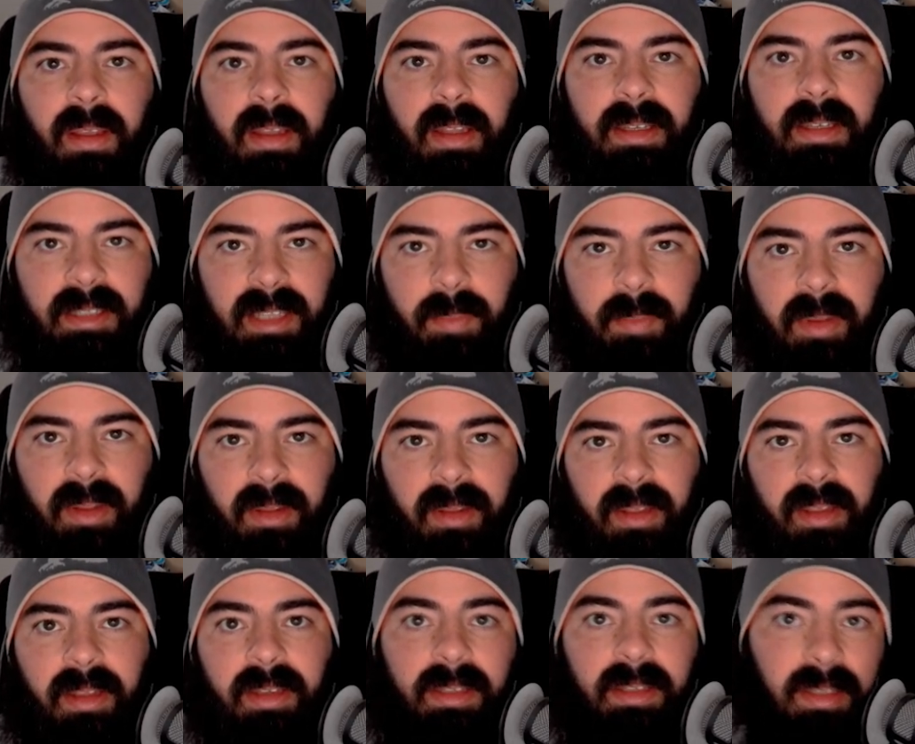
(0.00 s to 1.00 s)

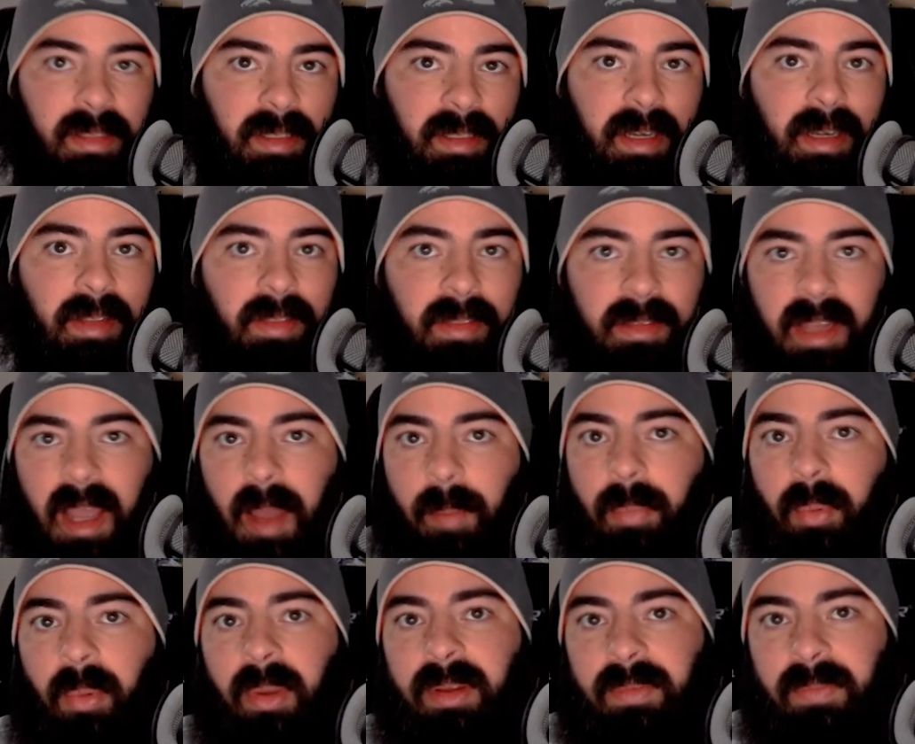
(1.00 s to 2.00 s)
Typically, deleting the
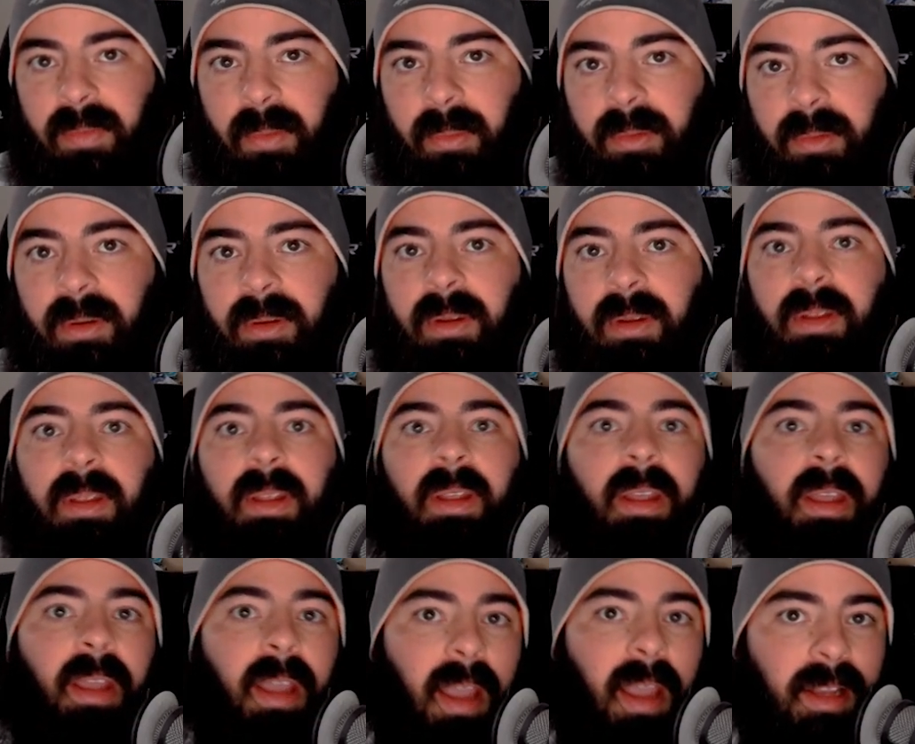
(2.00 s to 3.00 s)
.boid folder
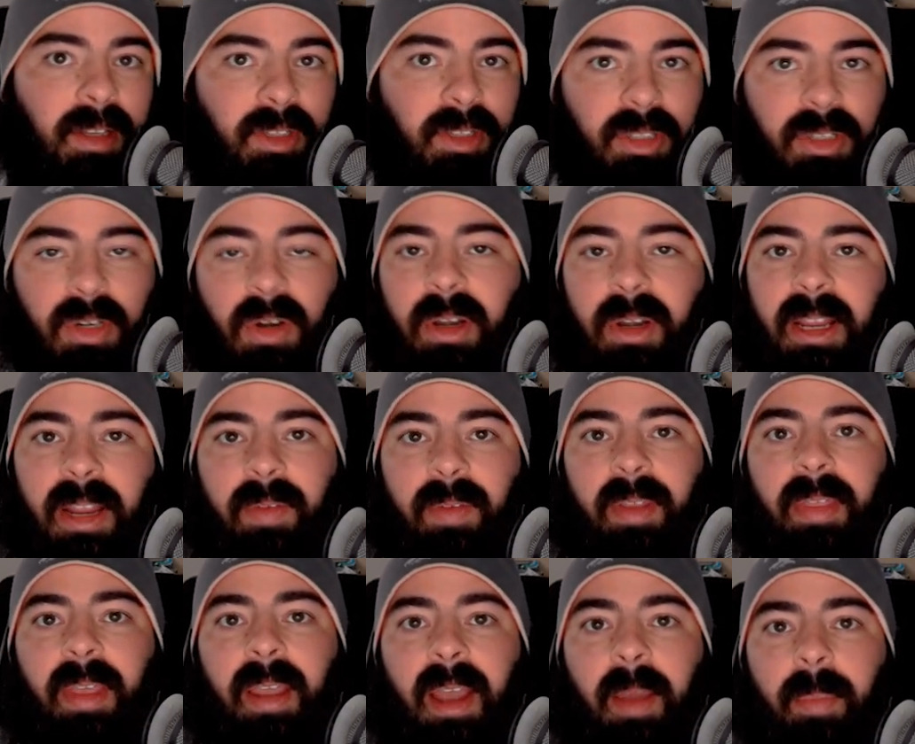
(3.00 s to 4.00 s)
and starting
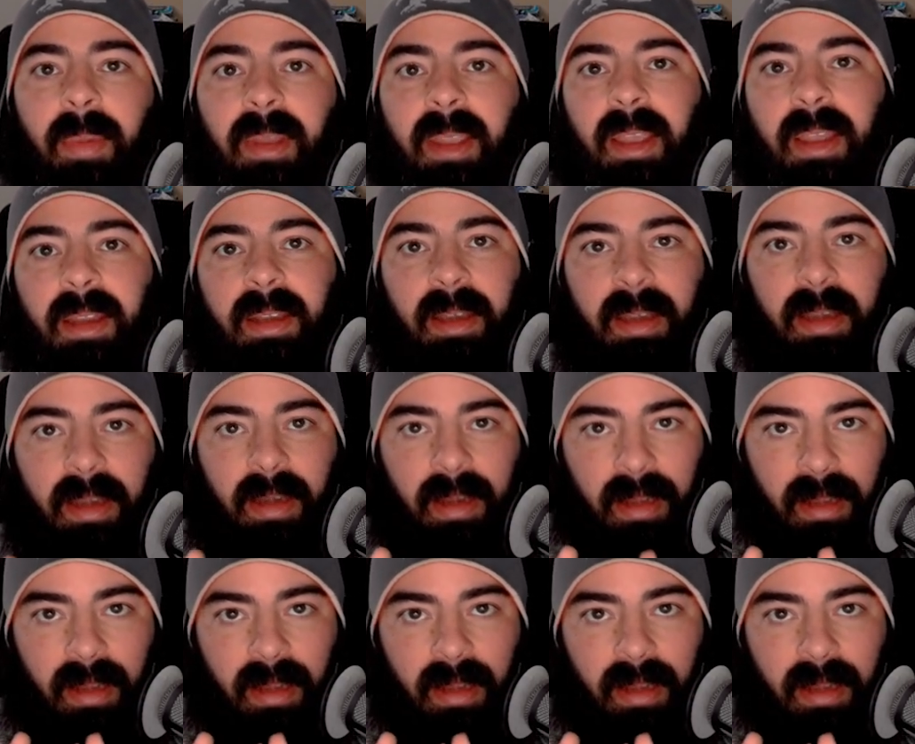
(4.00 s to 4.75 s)
everything up again